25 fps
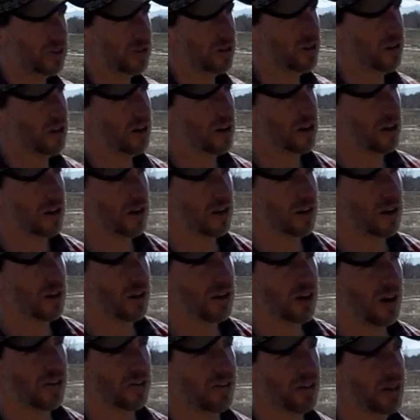are,
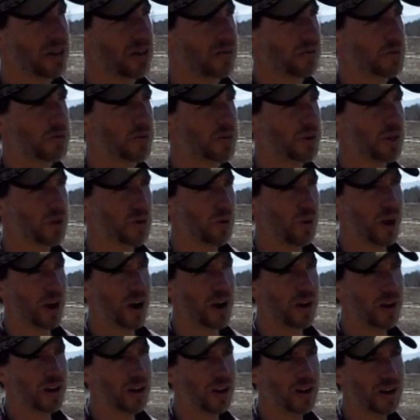I find them to be
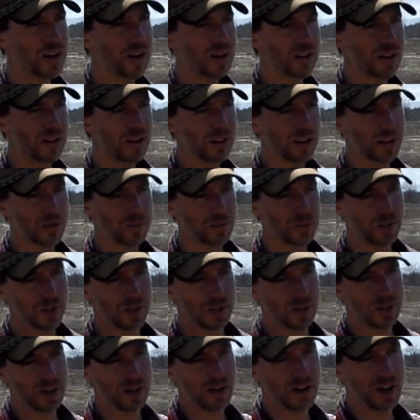quieter than
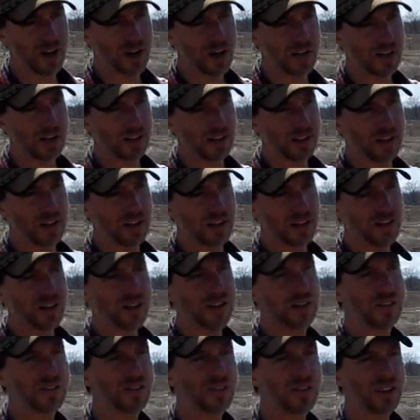putting the knock at the
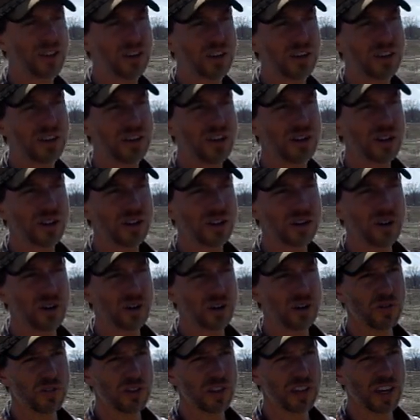
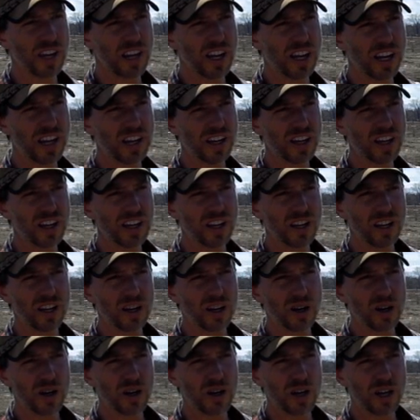node of the cane,
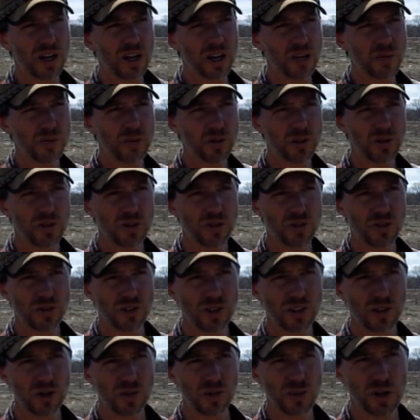and it produces
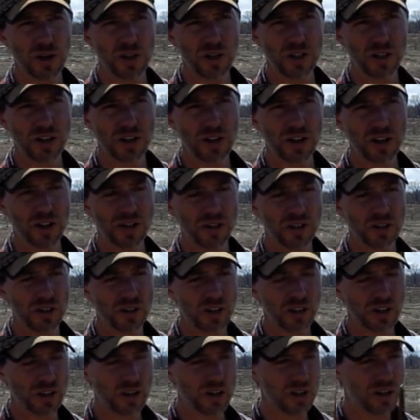less wear and tear on the
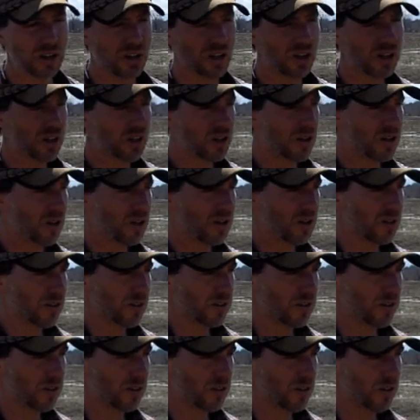hook.
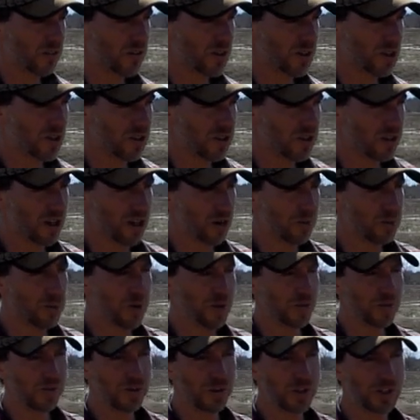So eventually I'll
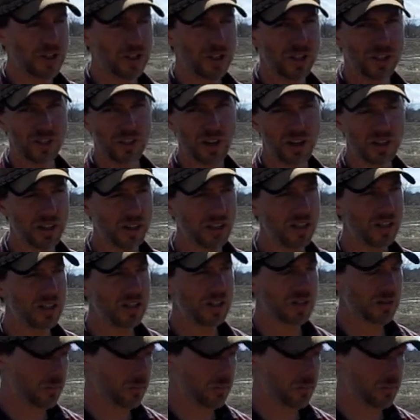put fletchings on these,